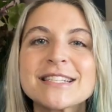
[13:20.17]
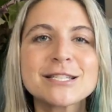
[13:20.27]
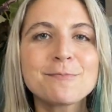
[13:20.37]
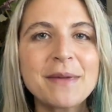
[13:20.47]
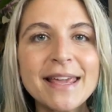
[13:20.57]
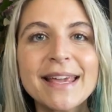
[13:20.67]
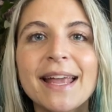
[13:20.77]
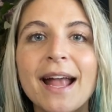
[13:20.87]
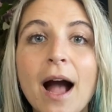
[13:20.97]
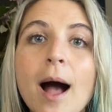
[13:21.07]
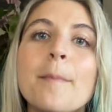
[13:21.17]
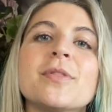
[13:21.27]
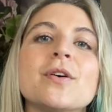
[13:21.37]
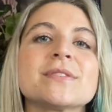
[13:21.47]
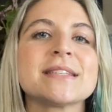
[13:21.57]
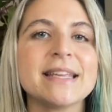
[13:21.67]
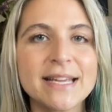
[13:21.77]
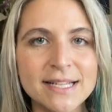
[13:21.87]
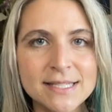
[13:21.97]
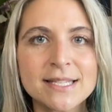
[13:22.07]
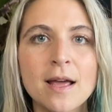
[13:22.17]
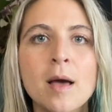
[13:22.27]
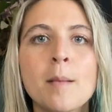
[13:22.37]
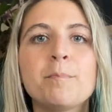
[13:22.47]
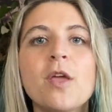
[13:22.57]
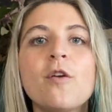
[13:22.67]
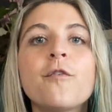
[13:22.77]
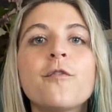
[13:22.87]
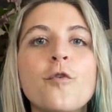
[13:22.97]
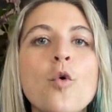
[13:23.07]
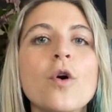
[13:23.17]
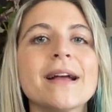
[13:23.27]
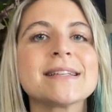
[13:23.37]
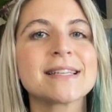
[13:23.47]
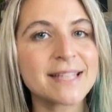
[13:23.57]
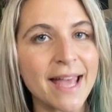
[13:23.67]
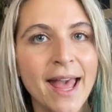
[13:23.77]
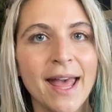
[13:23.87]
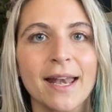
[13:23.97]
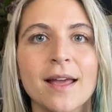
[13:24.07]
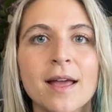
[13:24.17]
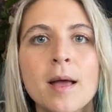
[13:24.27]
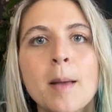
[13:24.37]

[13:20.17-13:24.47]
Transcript: Speaking up those needs before it's a 10.